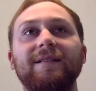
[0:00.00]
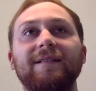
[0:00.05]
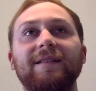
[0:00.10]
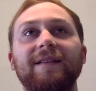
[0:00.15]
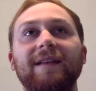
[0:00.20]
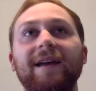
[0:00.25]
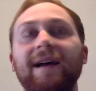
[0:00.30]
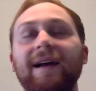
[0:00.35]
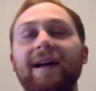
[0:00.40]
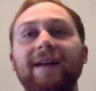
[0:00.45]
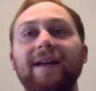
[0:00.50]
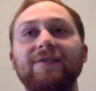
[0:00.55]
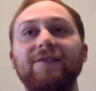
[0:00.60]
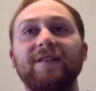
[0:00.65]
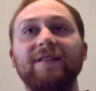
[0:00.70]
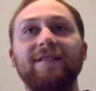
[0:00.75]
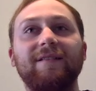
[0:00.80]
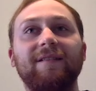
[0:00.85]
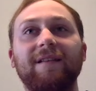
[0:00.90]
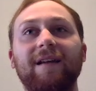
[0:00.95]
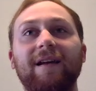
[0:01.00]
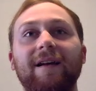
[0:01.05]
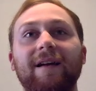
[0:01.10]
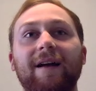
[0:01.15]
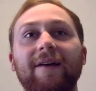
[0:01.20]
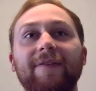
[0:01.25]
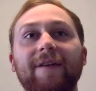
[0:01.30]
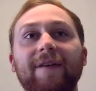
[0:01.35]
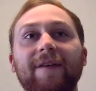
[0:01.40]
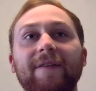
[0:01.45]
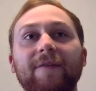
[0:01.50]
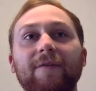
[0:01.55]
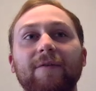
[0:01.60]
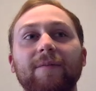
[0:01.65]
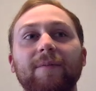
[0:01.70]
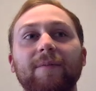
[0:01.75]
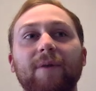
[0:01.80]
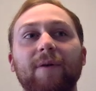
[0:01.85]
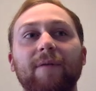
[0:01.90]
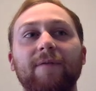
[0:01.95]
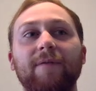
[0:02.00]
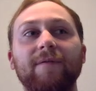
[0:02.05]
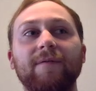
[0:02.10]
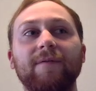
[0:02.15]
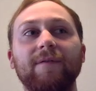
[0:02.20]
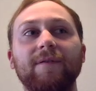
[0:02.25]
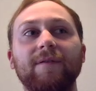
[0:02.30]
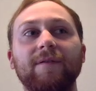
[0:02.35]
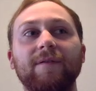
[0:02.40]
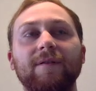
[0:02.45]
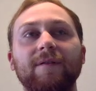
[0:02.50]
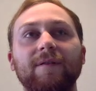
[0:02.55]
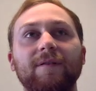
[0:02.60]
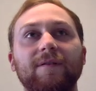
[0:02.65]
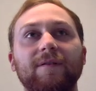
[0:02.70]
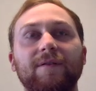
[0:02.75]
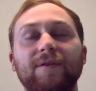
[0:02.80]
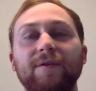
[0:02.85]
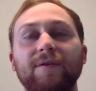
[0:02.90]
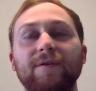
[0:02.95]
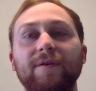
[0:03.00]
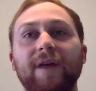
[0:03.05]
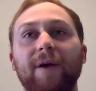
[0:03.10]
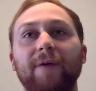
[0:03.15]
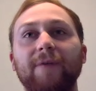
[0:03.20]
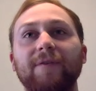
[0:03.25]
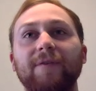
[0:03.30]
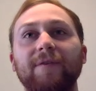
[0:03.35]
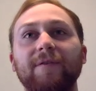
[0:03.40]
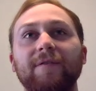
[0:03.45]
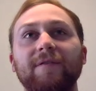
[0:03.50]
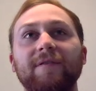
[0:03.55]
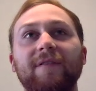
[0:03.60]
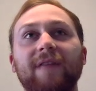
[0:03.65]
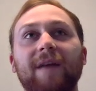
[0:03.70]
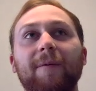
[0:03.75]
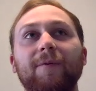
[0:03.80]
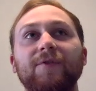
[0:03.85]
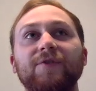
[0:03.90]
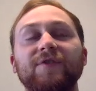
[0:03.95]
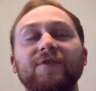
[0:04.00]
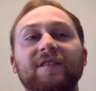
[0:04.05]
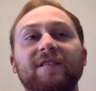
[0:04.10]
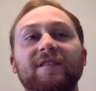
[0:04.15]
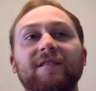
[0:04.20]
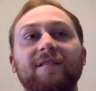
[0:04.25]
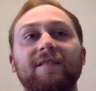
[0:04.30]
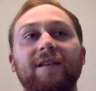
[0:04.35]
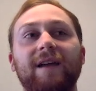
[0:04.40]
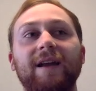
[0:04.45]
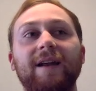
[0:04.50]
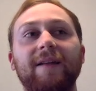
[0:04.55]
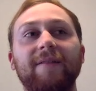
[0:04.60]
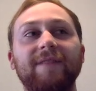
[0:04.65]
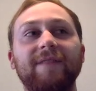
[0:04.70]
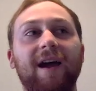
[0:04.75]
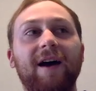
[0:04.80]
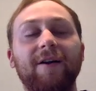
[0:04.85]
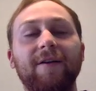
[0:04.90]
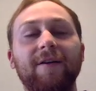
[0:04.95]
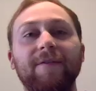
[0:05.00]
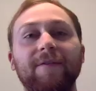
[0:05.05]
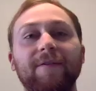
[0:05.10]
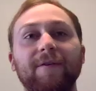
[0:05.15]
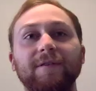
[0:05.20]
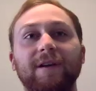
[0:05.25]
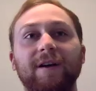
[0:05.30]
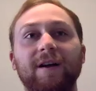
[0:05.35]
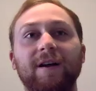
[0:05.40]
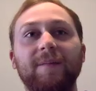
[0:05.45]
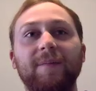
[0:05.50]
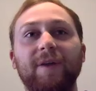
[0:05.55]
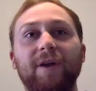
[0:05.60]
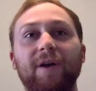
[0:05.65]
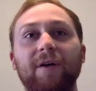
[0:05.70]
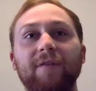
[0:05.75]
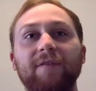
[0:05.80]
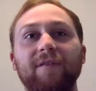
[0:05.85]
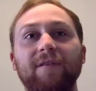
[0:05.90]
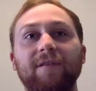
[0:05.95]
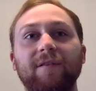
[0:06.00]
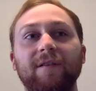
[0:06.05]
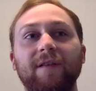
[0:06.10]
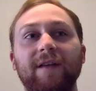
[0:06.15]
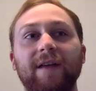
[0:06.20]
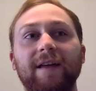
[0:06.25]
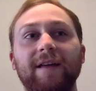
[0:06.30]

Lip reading: yeah, I thought they were both two characters that were just kind of down on their luck, but also